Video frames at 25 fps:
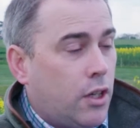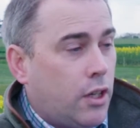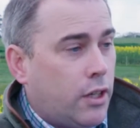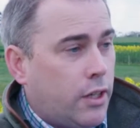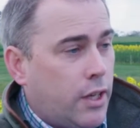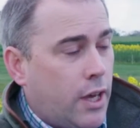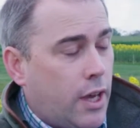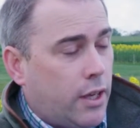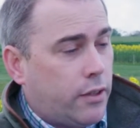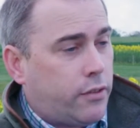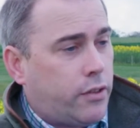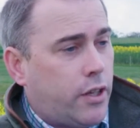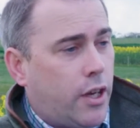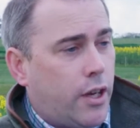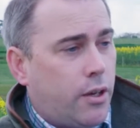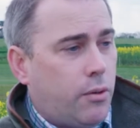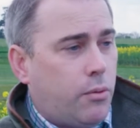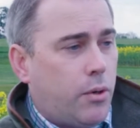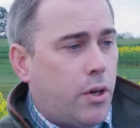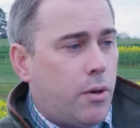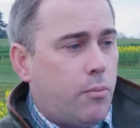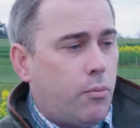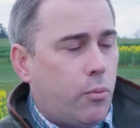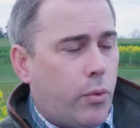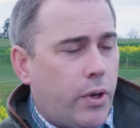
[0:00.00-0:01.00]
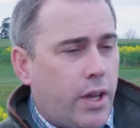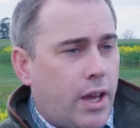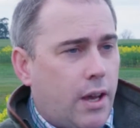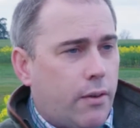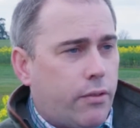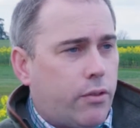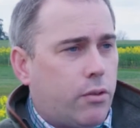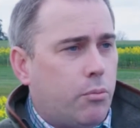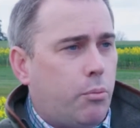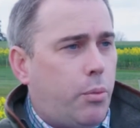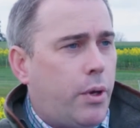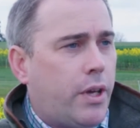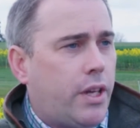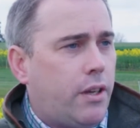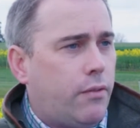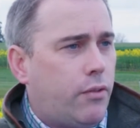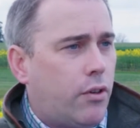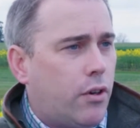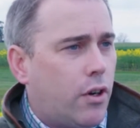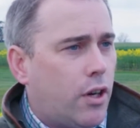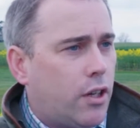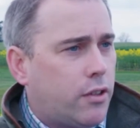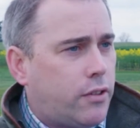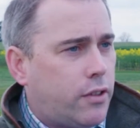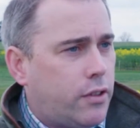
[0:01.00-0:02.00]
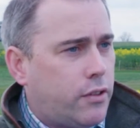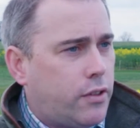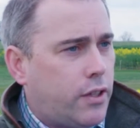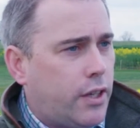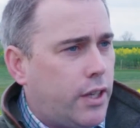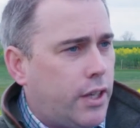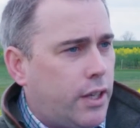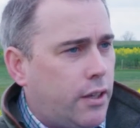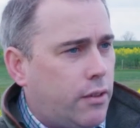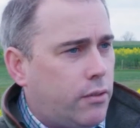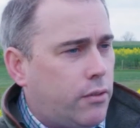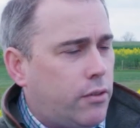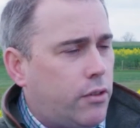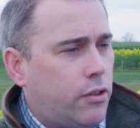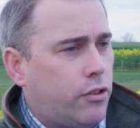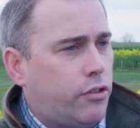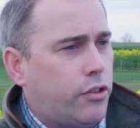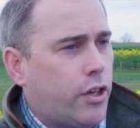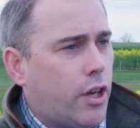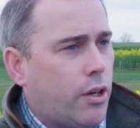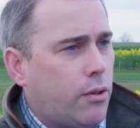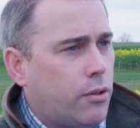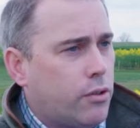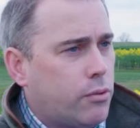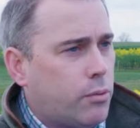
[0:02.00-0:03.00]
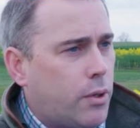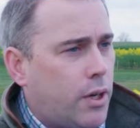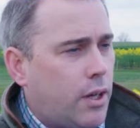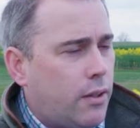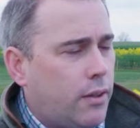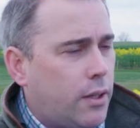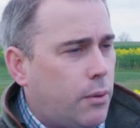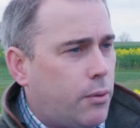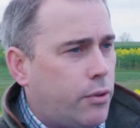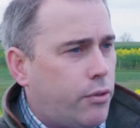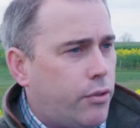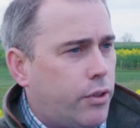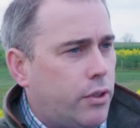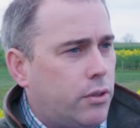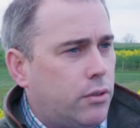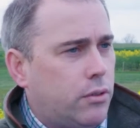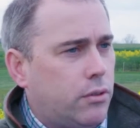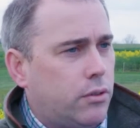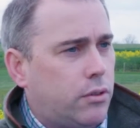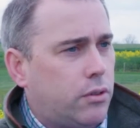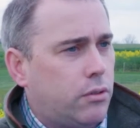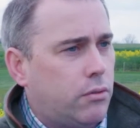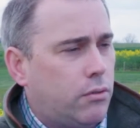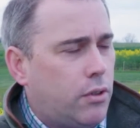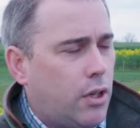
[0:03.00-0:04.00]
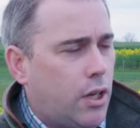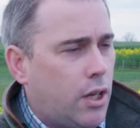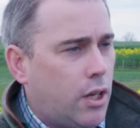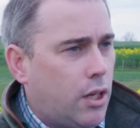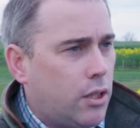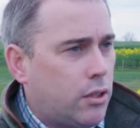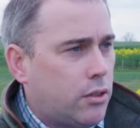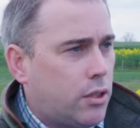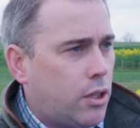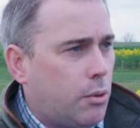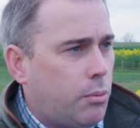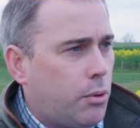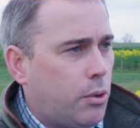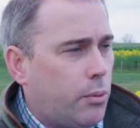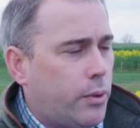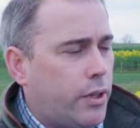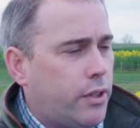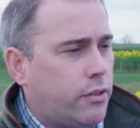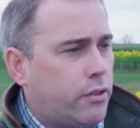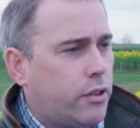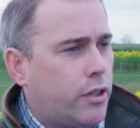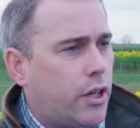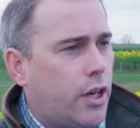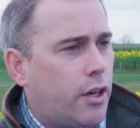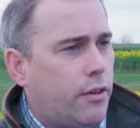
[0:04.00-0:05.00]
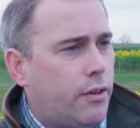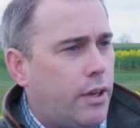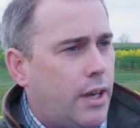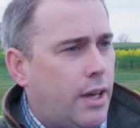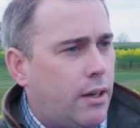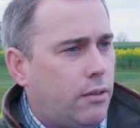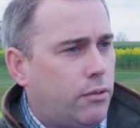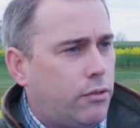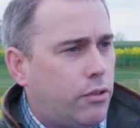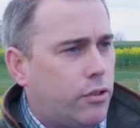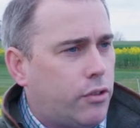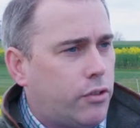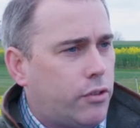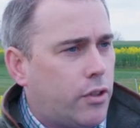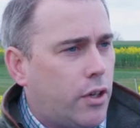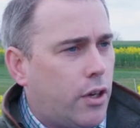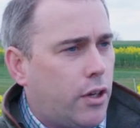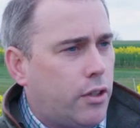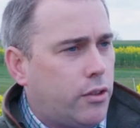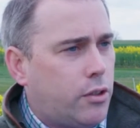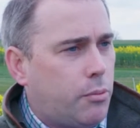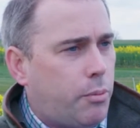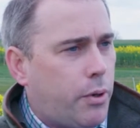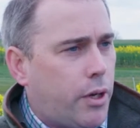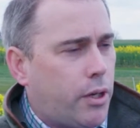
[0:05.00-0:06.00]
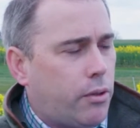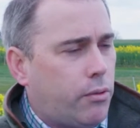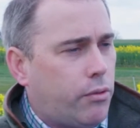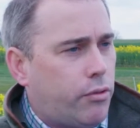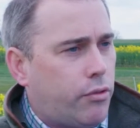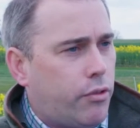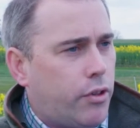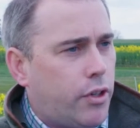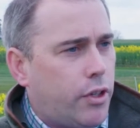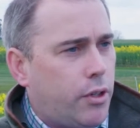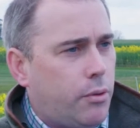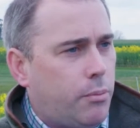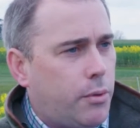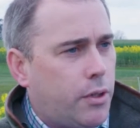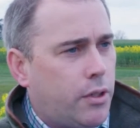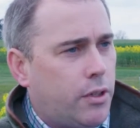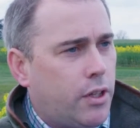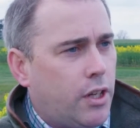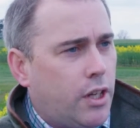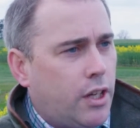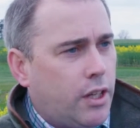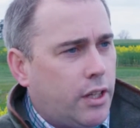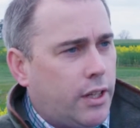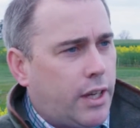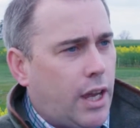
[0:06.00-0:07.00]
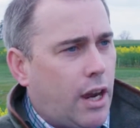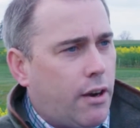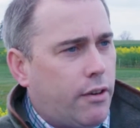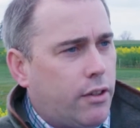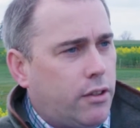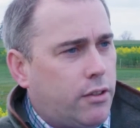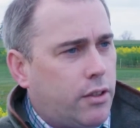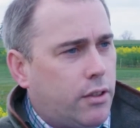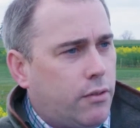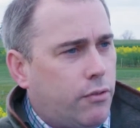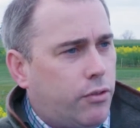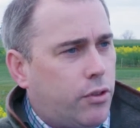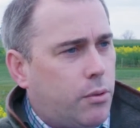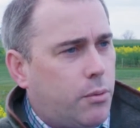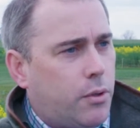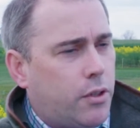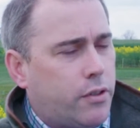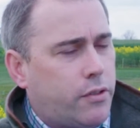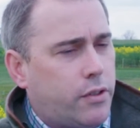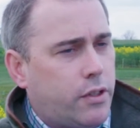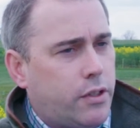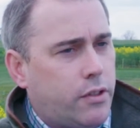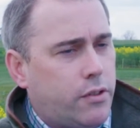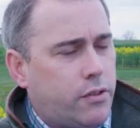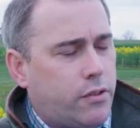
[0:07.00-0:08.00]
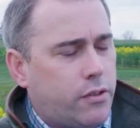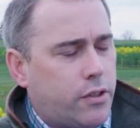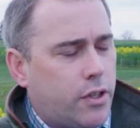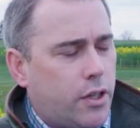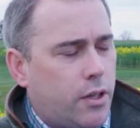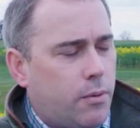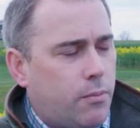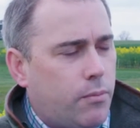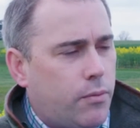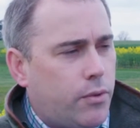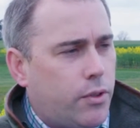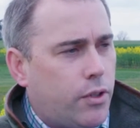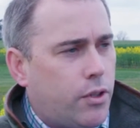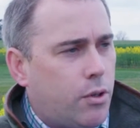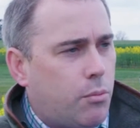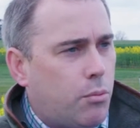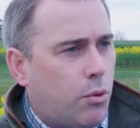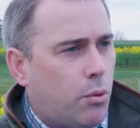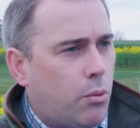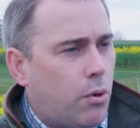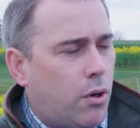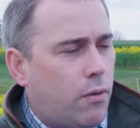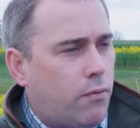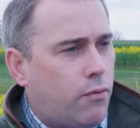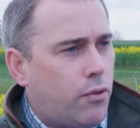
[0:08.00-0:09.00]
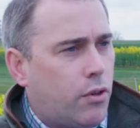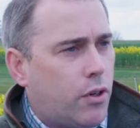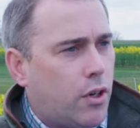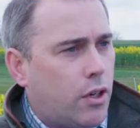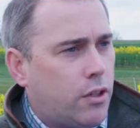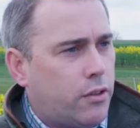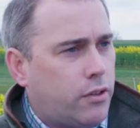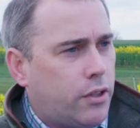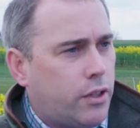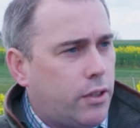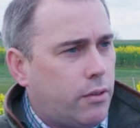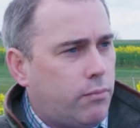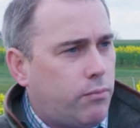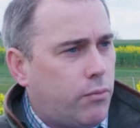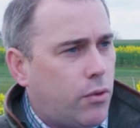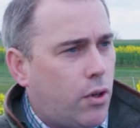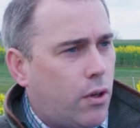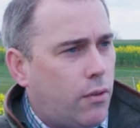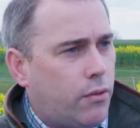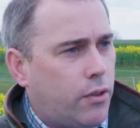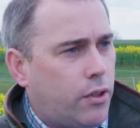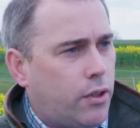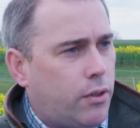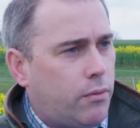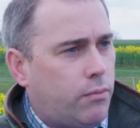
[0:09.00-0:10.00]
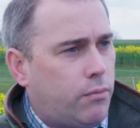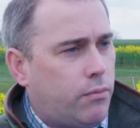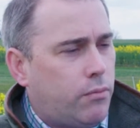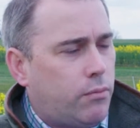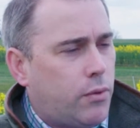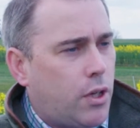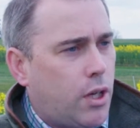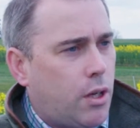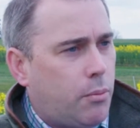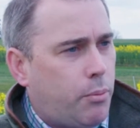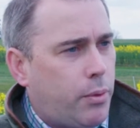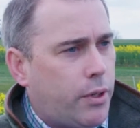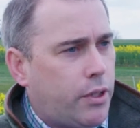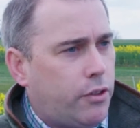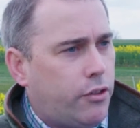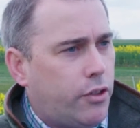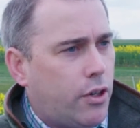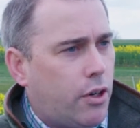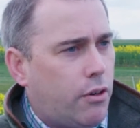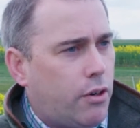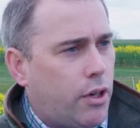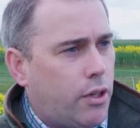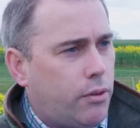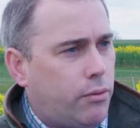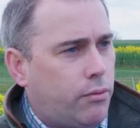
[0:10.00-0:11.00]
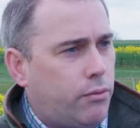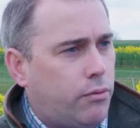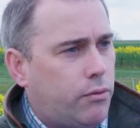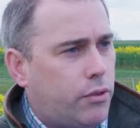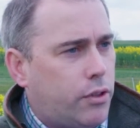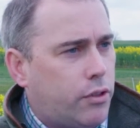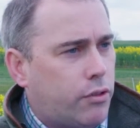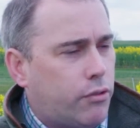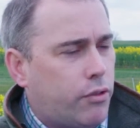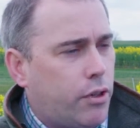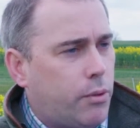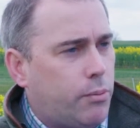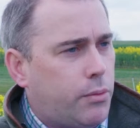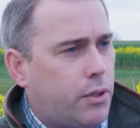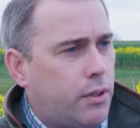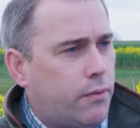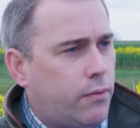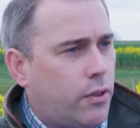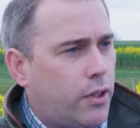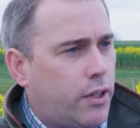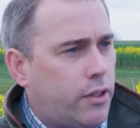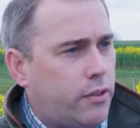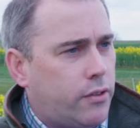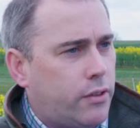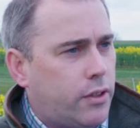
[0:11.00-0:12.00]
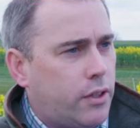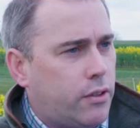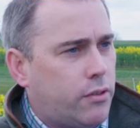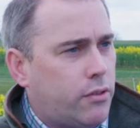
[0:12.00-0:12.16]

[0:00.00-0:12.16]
Yeah, so we have some pea varieties here to show as well. They were drilled a couple of weeks ago now and just starting to poke through, but Carrington from us is the #1 variety on the PGRO descriptive list.